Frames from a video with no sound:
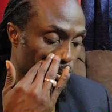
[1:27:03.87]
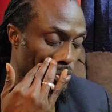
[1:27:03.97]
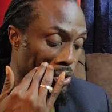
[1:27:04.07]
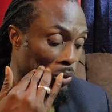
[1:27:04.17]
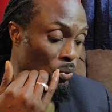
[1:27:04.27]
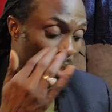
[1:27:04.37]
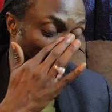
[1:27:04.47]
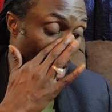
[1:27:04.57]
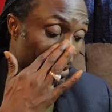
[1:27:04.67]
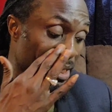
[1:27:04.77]
so we,
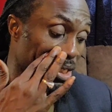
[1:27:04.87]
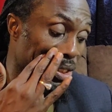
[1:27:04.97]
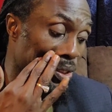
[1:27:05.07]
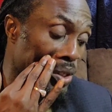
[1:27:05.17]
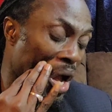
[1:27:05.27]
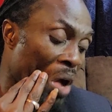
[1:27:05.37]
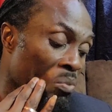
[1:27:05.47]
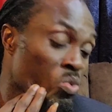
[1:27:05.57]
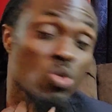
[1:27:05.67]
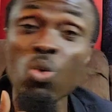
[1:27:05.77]
I'm in
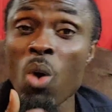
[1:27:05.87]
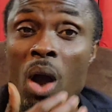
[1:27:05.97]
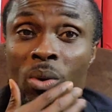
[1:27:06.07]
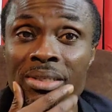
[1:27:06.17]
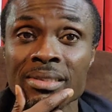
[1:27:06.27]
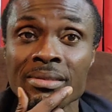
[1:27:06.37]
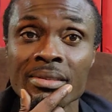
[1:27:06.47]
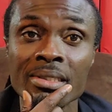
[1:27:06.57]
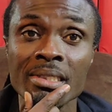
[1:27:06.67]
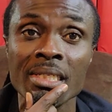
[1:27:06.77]
um, two hours
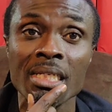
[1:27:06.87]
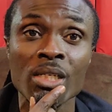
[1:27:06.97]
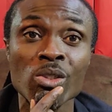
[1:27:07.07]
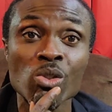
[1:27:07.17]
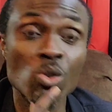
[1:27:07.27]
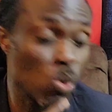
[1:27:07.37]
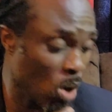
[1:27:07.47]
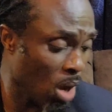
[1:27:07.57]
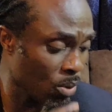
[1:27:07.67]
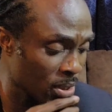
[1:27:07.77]

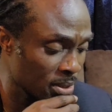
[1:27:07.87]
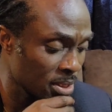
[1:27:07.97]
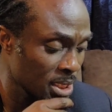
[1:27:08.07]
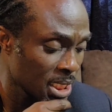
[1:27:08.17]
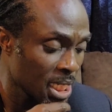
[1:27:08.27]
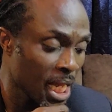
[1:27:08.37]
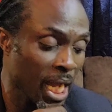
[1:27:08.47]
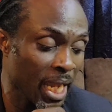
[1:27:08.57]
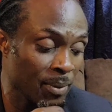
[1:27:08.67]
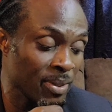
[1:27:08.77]
two hour,
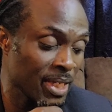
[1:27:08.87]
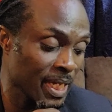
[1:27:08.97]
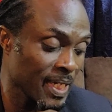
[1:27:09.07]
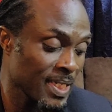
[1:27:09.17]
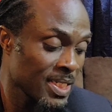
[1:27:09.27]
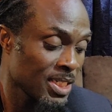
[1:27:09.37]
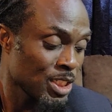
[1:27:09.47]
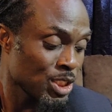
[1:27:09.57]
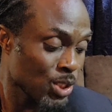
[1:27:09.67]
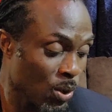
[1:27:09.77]
I am here.
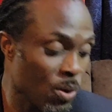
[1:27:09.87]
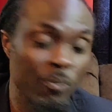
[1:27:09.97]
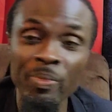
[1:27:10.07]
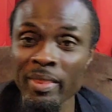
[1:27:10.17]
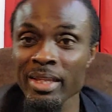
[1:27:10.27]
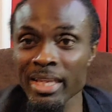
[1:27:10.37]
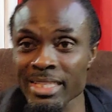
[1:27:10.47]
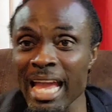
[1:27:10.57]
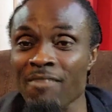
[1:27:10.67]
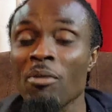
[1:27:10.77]
So the
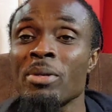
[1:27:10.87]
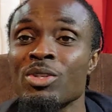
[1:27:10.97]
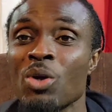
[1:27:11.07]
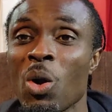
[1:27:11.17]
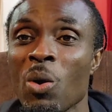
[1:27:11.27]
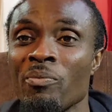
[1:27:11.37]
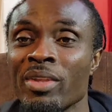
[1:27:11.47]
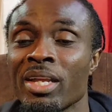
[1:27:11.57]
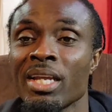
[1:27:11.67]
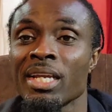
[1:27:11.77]
time for me to go
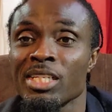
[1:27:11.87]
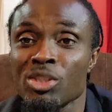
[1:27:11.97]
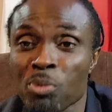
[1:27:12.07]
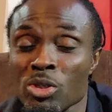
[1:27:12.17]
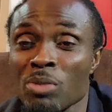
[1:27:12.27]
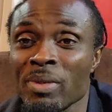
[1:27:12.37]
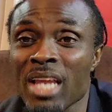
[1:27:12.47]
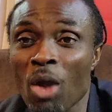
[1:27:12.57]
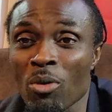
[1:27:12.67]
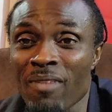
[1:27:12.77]
is supposed to
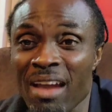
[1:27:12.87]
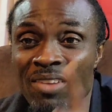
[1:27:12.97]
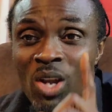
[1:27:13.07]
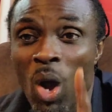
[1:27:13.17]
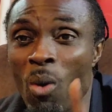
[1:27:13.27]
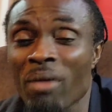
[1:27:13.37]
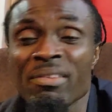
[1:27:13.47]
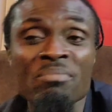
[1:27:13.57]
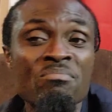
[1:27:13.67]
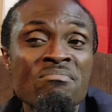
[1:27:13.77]
be a revival hour.
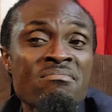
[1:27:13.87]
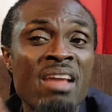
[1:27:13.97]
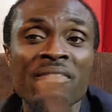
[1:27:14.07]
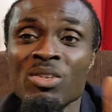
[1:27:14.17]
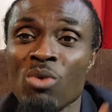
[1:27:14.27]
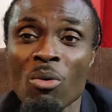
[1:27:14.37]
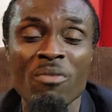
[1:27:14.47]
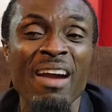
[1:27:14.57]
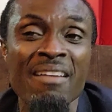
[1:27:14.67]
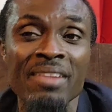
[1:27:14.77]
will never do a
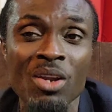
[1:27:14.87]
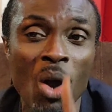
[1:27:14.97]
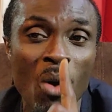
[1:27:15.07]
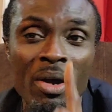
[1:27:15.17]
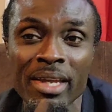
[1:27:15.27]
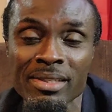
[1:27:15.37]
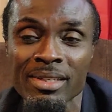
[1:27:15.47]
revival hour.